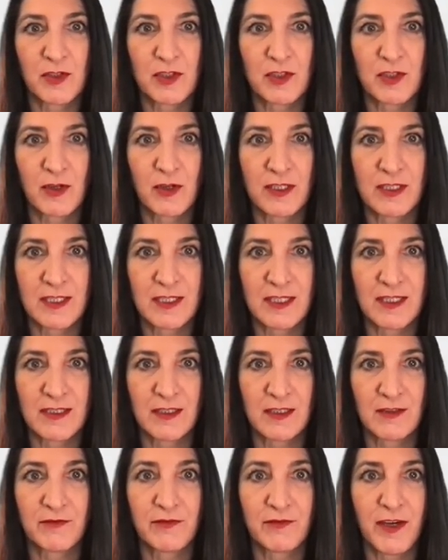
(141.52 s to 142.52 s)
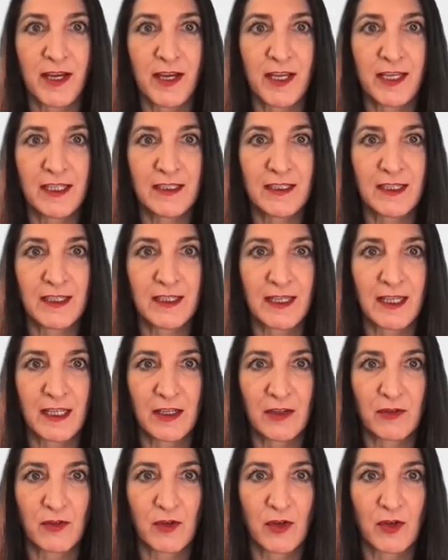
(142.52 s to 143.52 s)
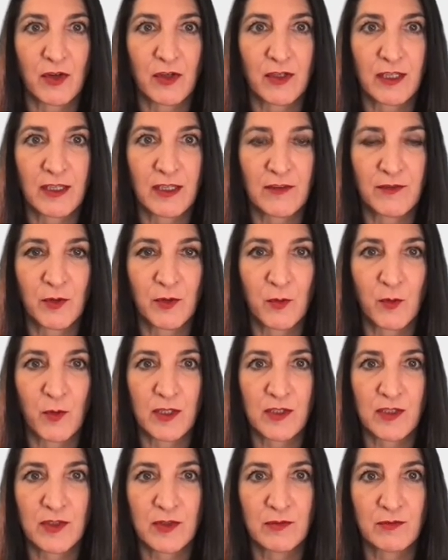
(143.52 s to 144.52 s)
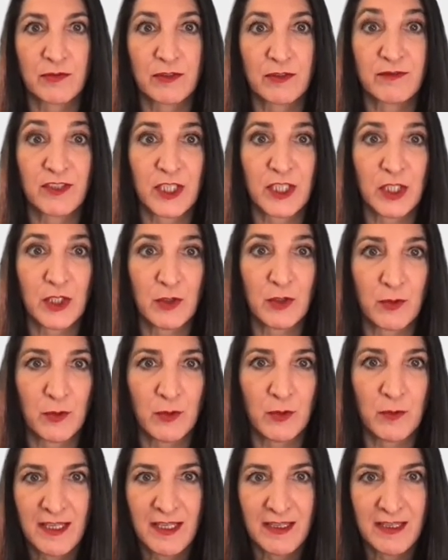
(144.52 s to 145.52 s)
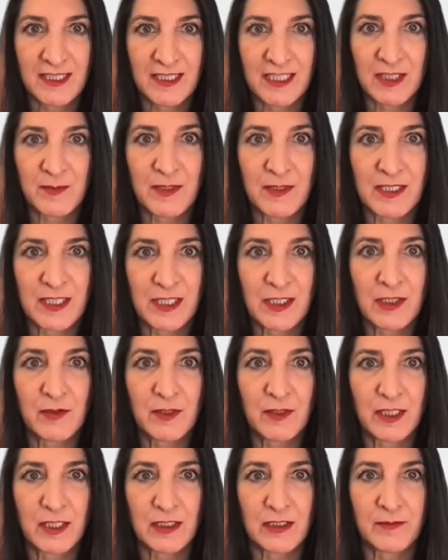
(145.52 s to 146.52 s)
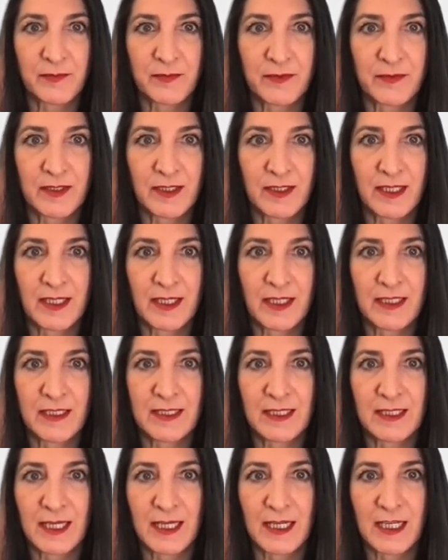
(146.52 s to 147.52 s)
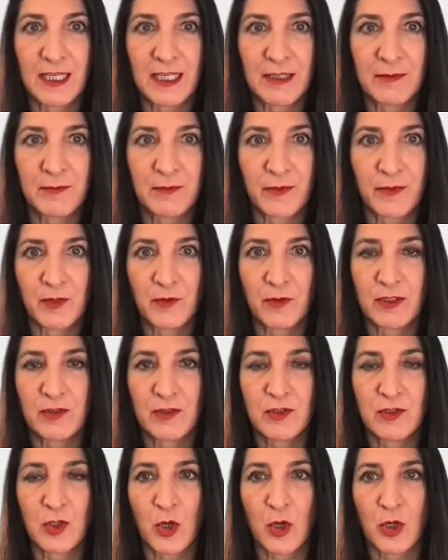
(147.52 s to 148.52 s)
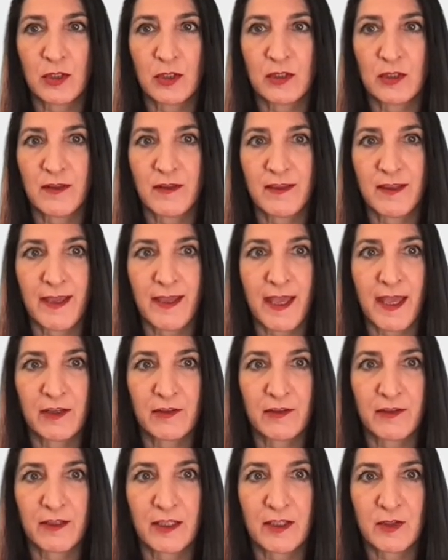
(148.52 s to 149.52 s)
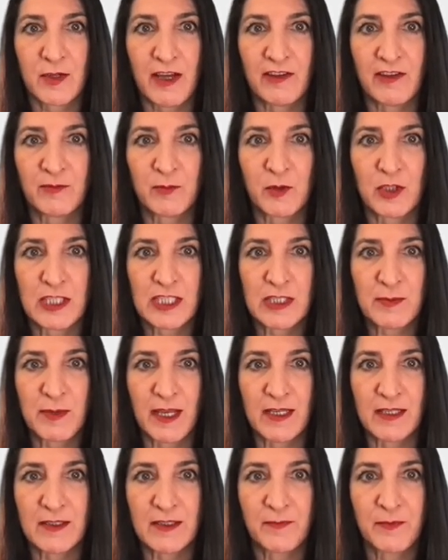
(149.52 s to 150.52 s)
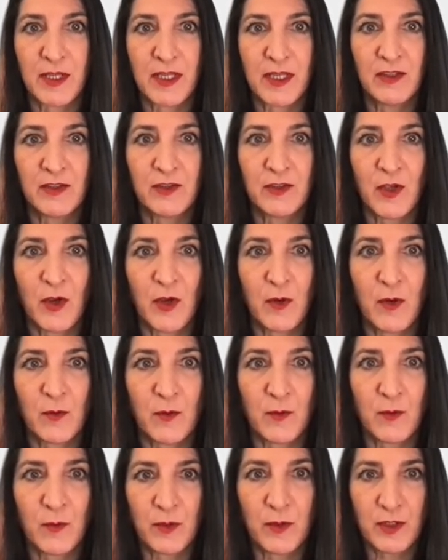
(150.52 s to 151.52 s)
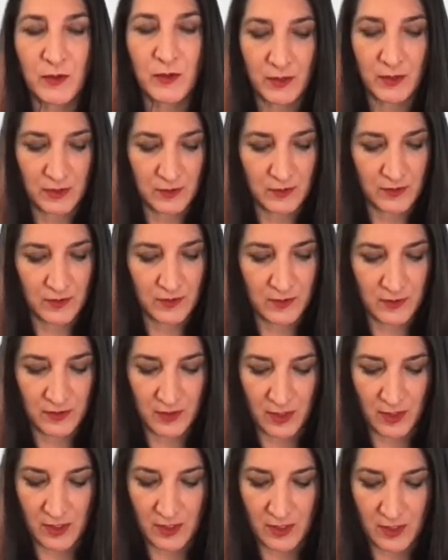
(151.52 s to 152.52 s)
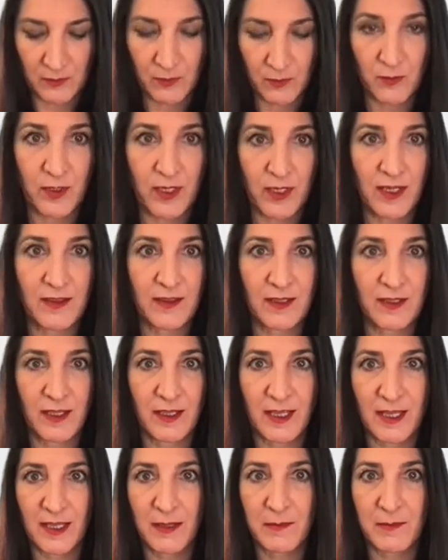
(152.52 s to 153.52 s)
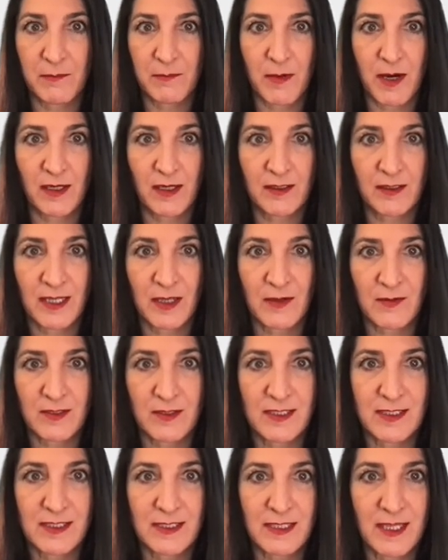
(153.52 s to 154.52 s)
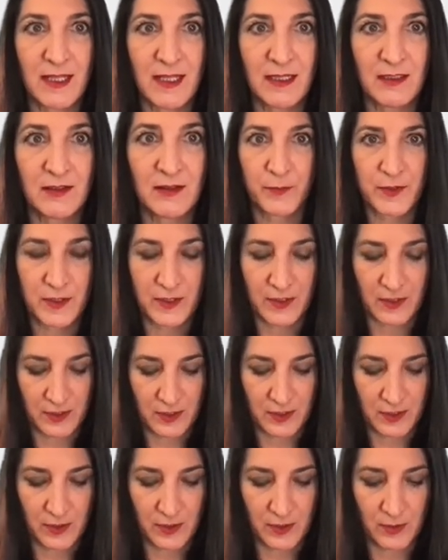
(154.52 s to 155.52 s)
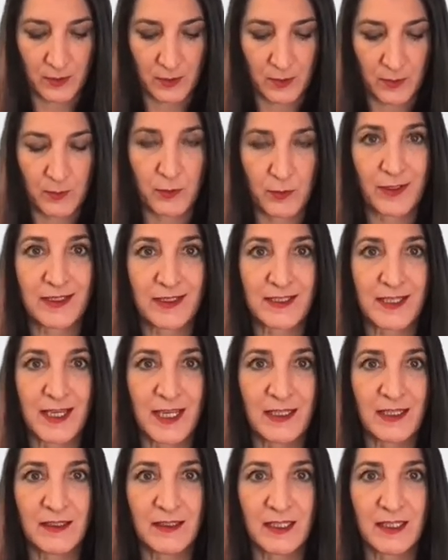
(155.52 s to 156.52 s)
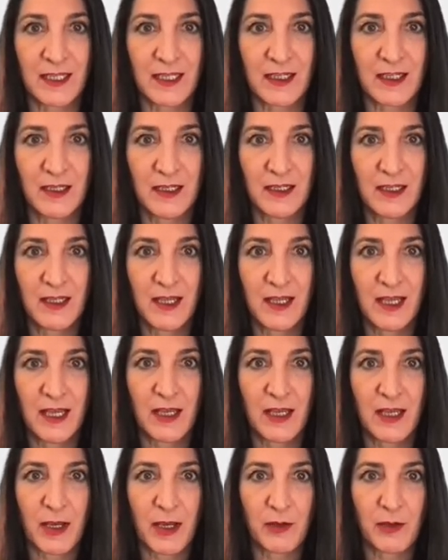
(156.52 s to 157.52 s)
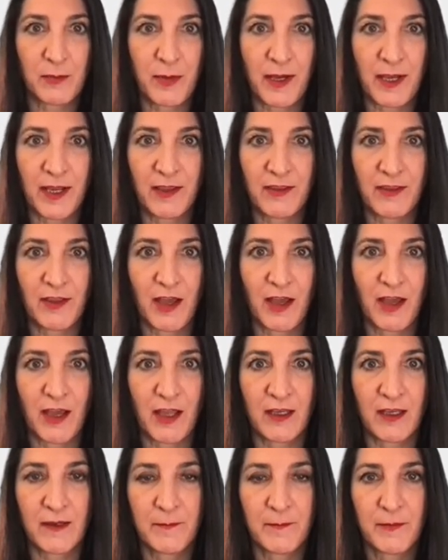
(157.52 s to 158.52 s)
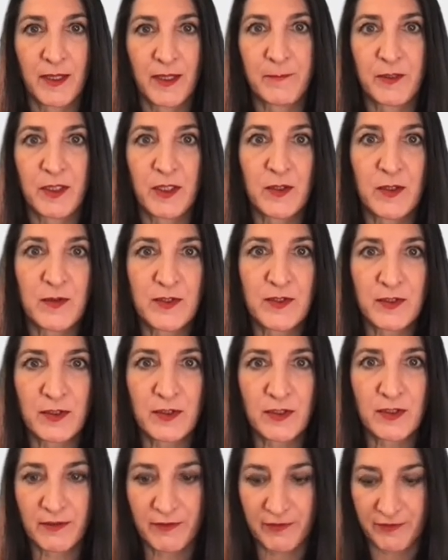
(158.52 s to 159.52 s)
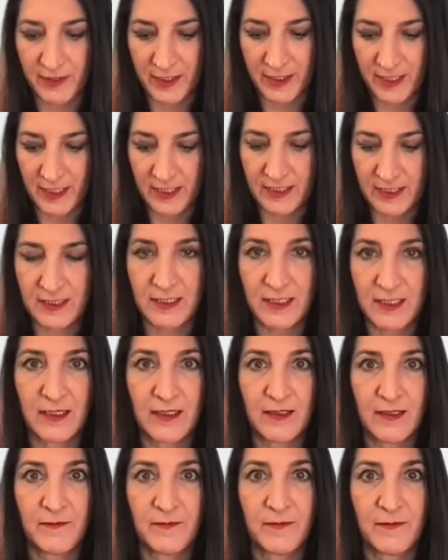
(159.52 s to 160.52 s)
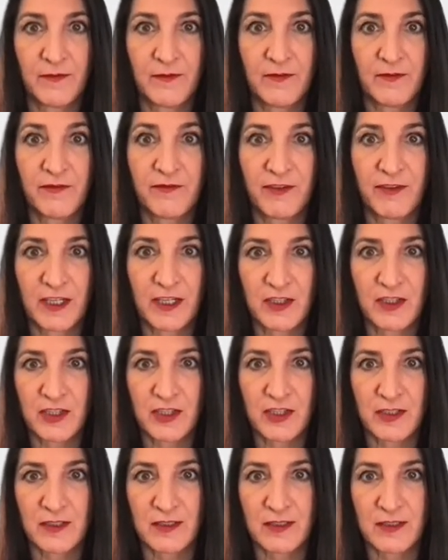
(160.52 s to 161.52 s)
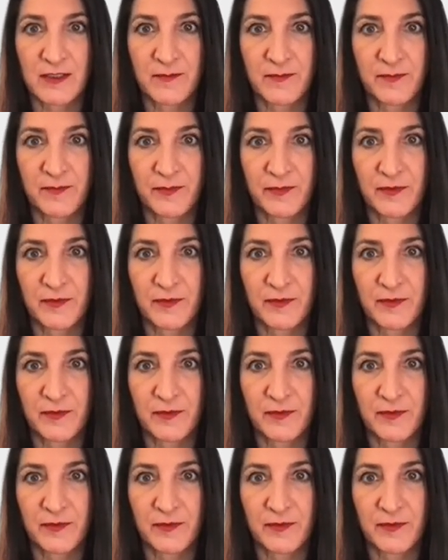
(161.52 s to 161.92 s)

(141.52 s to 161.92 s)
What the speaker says: so it's easy to find later on if you want to review this material. And I am going to toggle the header there to have more space. So we're going to start with a markdown cell just to put a title here about Python user-defined functions.